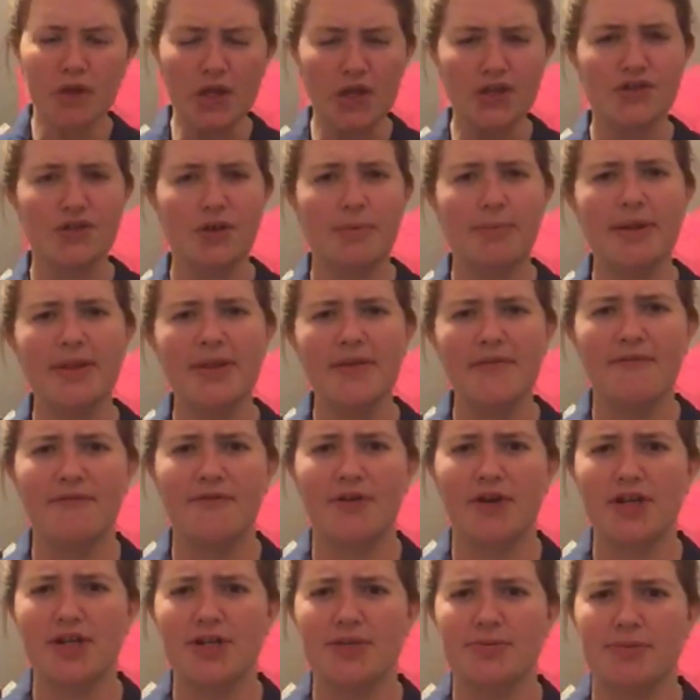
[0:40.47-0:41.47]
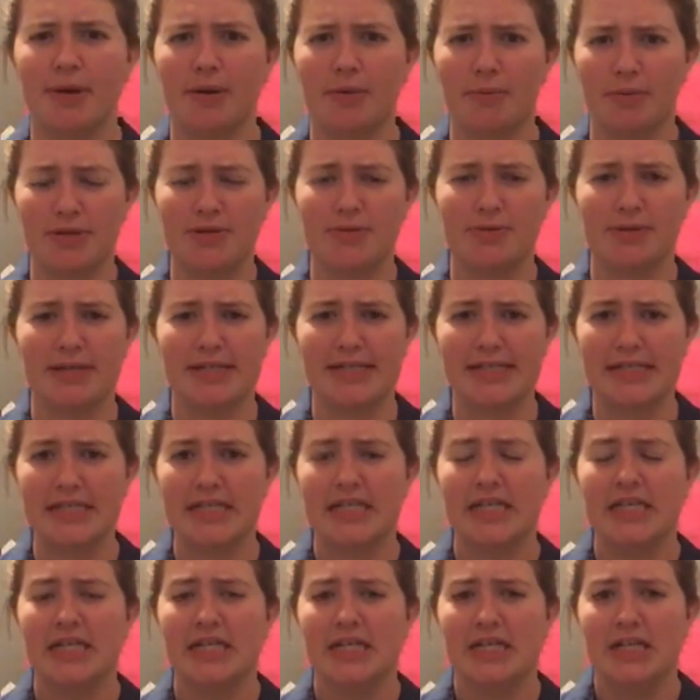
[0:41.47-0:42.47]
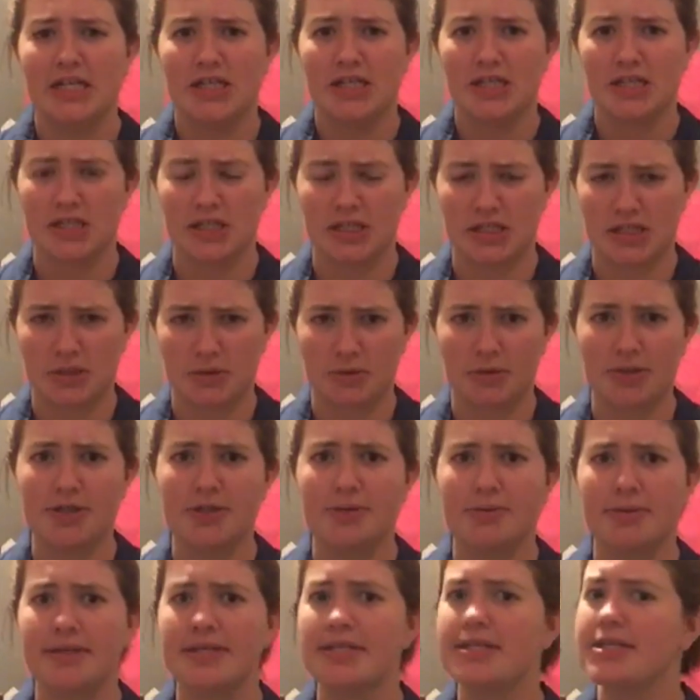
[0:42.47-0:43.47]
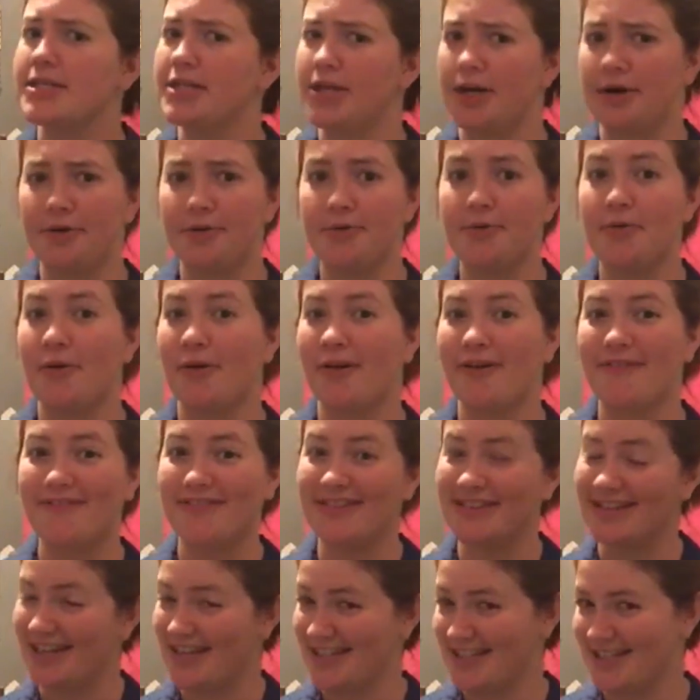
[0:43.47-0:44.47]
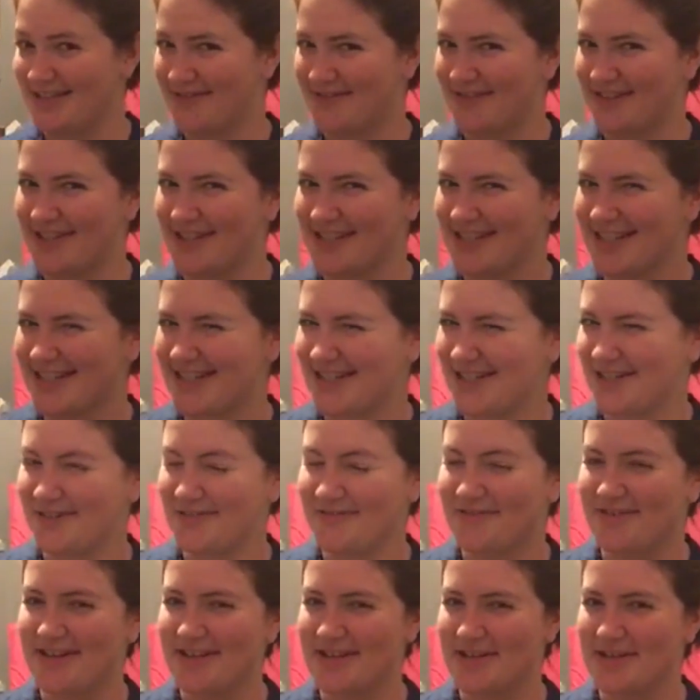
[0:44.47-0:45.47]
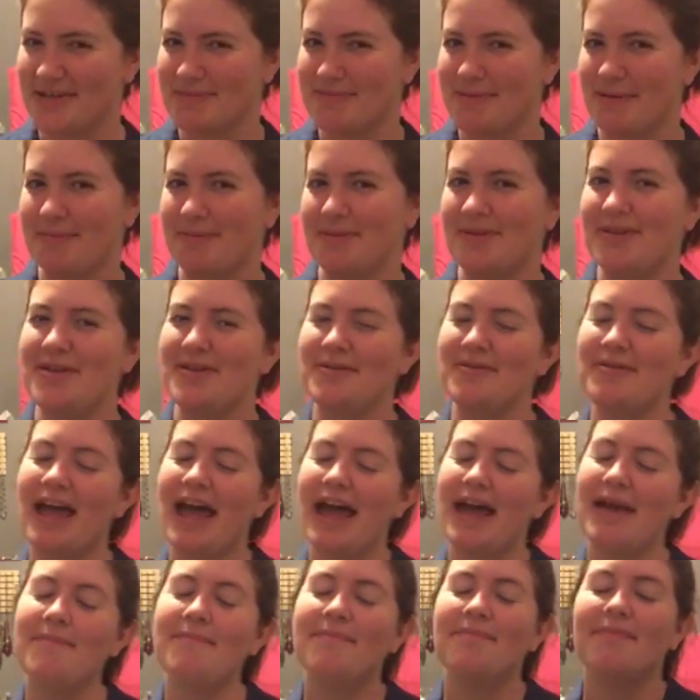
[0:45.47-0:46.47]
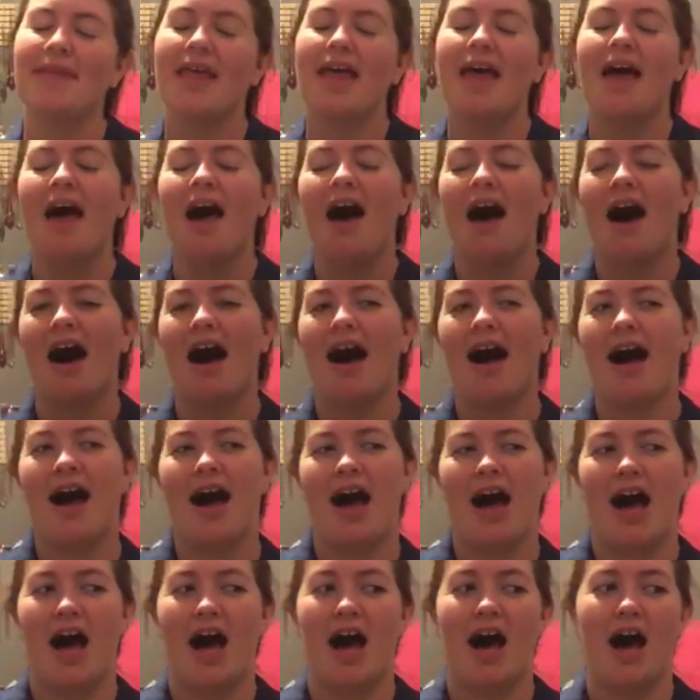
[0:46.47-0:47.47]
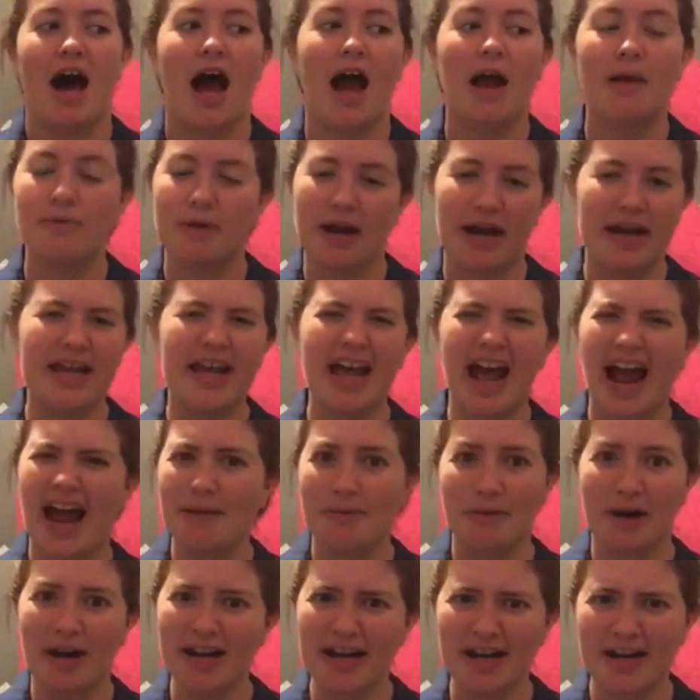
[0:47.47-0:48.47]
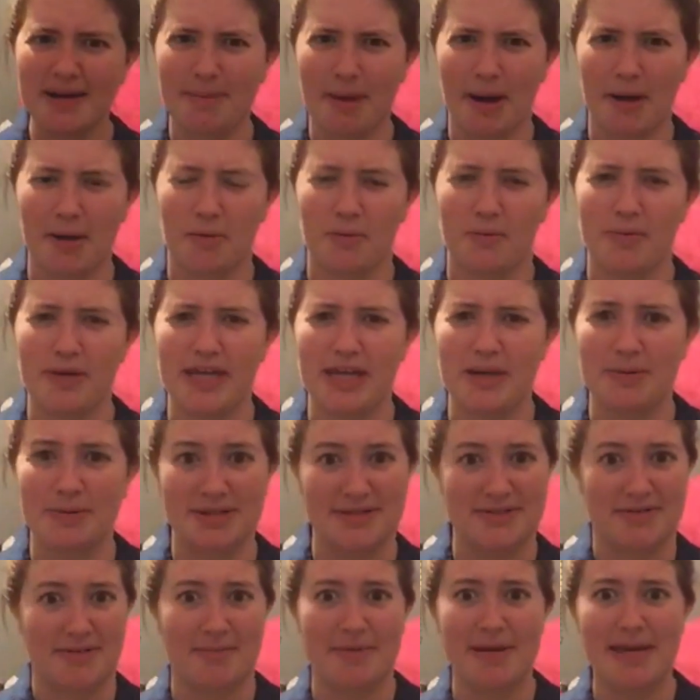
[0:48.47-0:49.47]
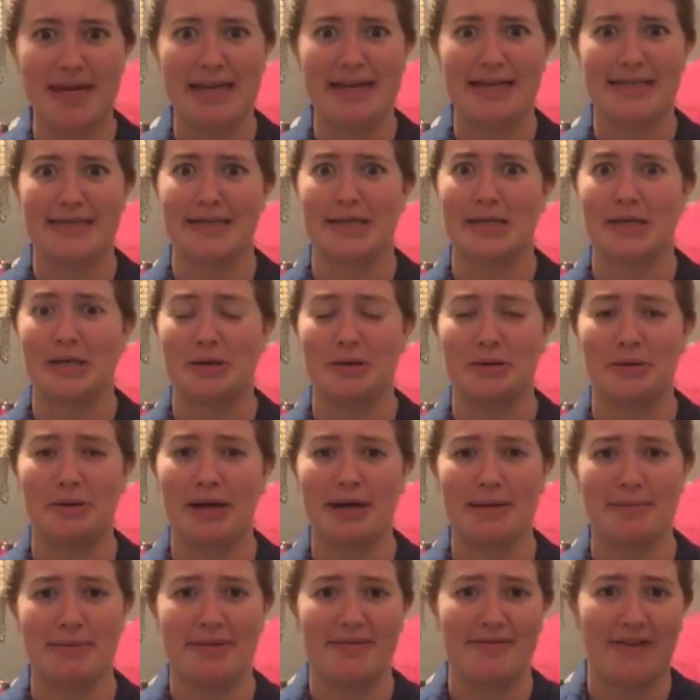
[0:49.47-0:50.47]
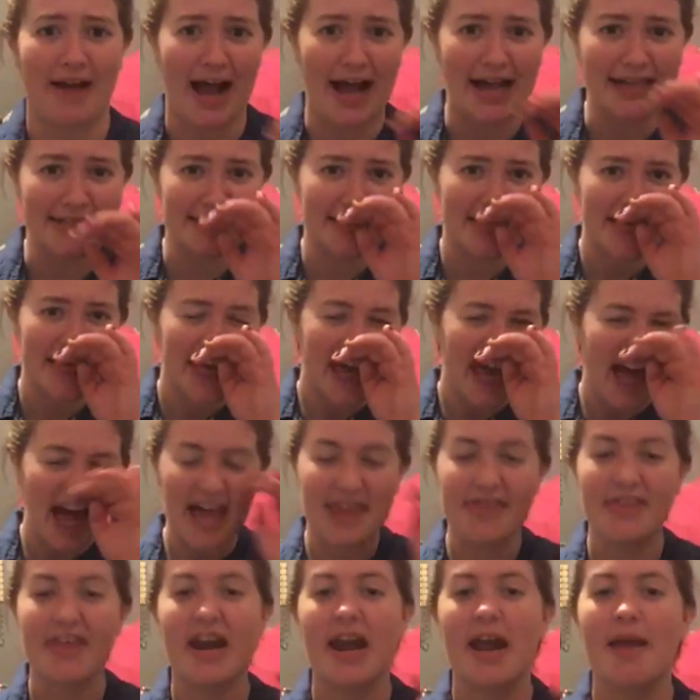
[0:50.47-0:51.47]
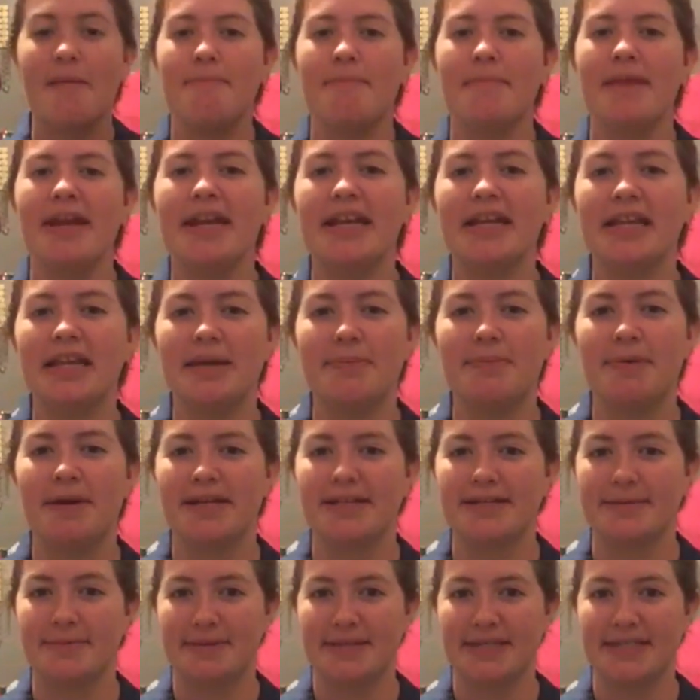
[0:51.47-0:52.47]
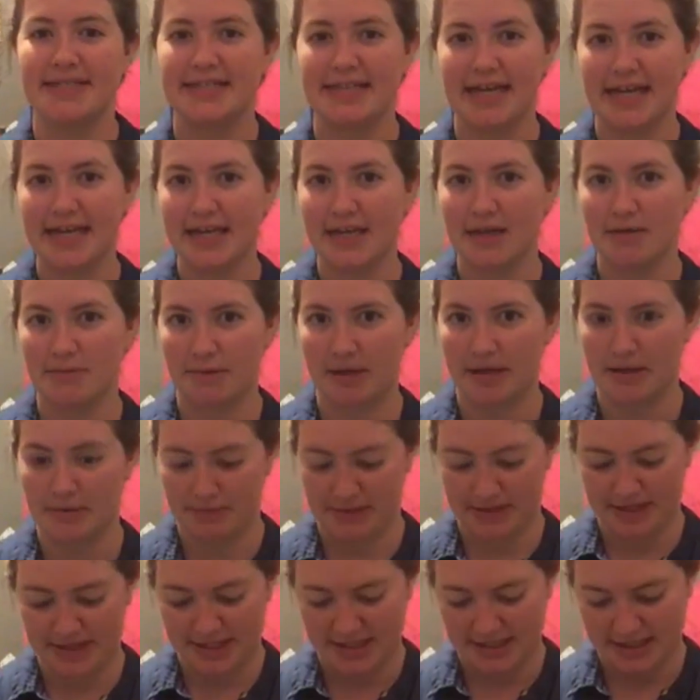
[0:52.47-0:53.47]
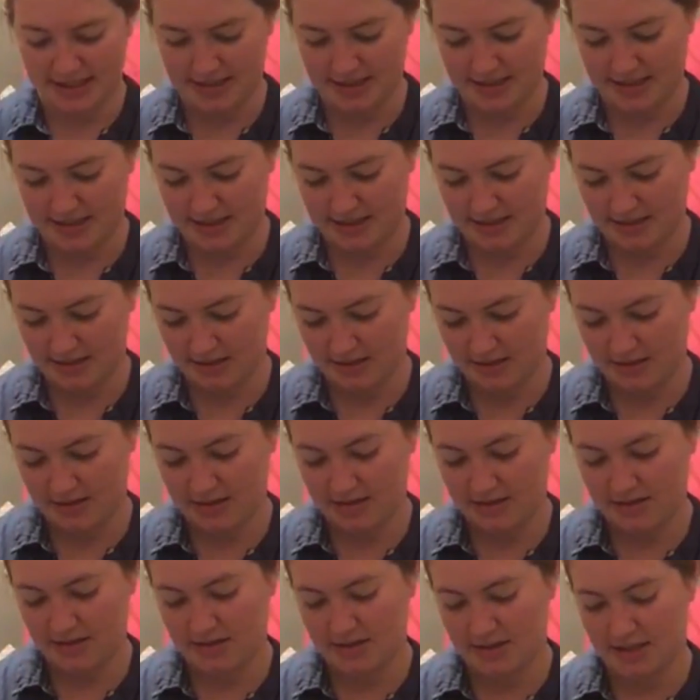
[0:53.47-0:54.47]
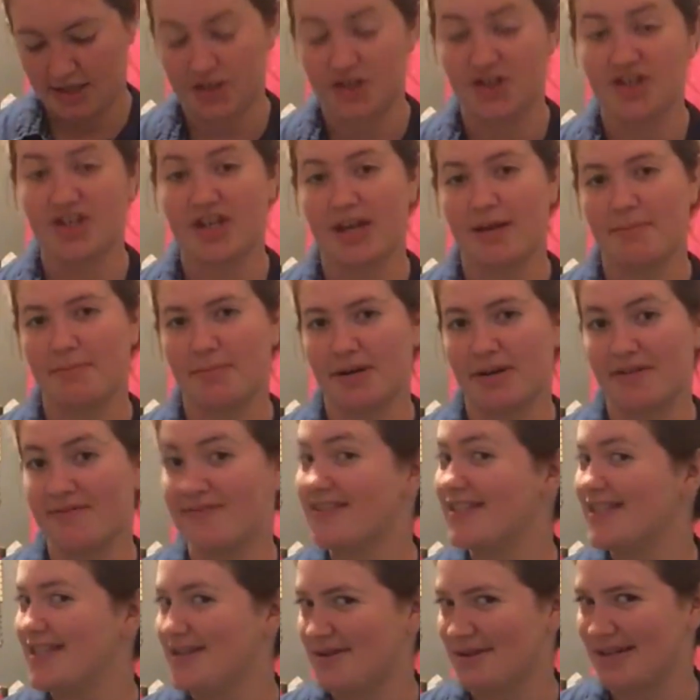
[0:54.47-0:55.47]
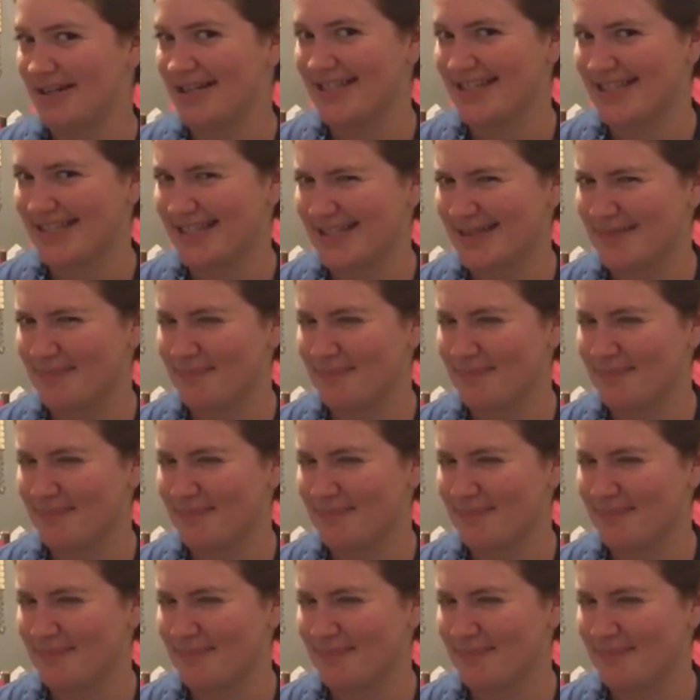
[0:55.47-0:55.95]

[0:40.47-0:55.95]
So I read the first one, which was Sorcerer's Stone, or Philosopher's Stone for those people in the UK. I read it in about a week, which for me is incredibly fast. And then I immediately picked up the second one, which is The Chamber of Secrets.